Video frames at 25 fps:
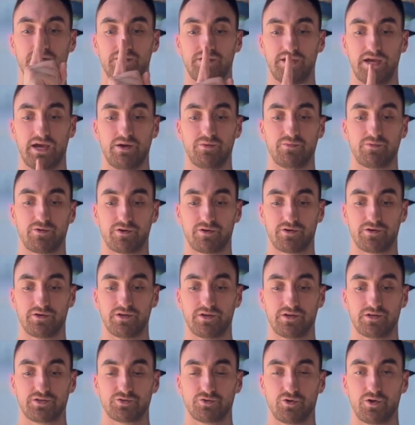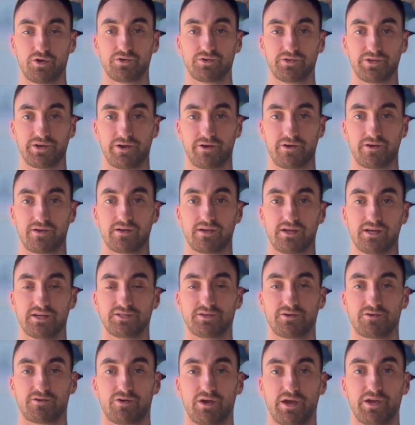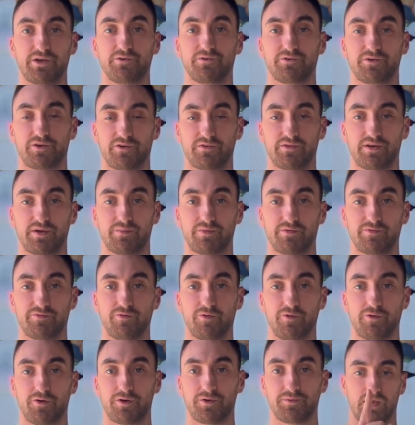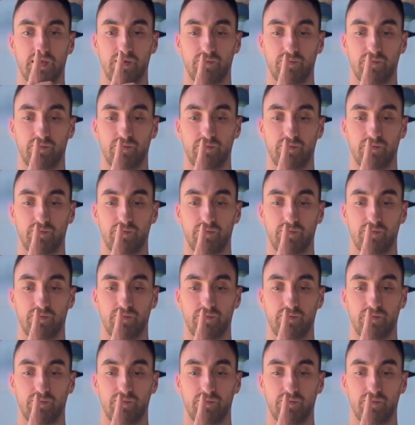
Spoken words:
downward, trochlear is your cranial nerve number 4.